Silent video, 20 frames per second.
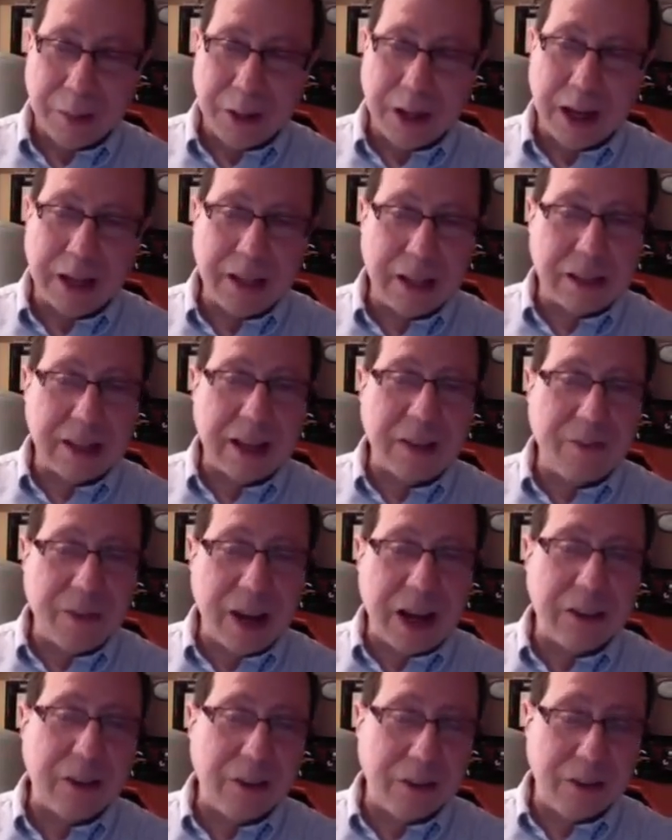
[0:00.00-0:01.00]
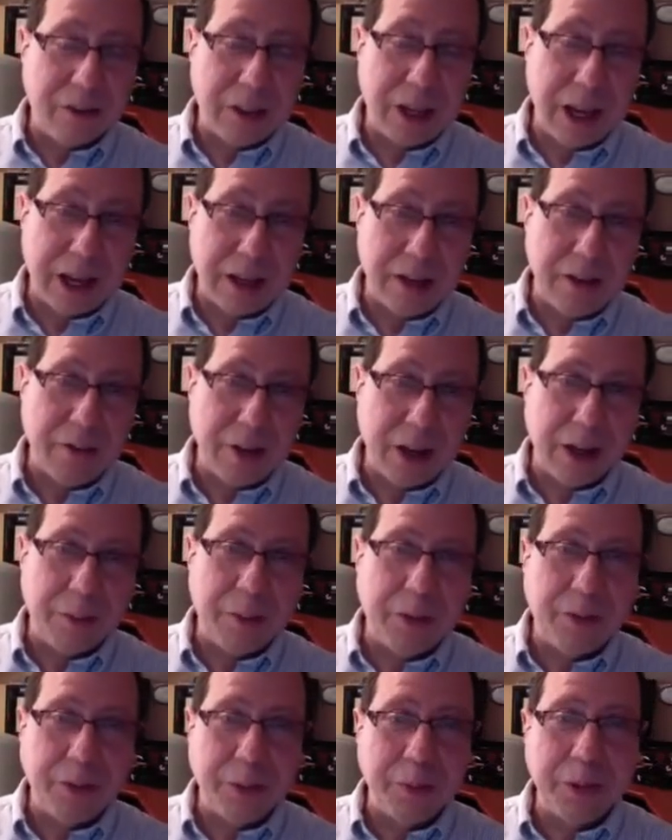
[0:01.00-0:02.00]
but I need that factor of 10
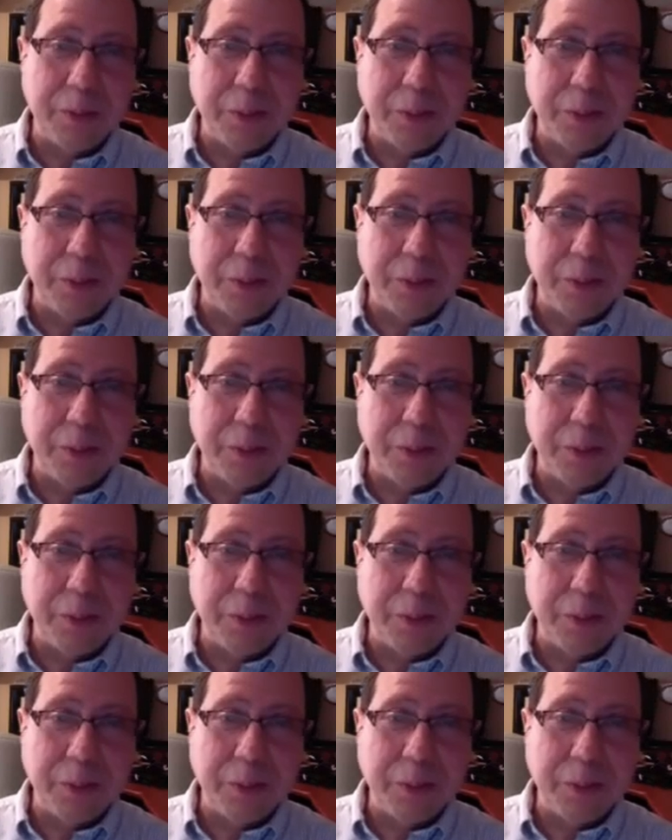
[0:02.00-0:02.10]
available for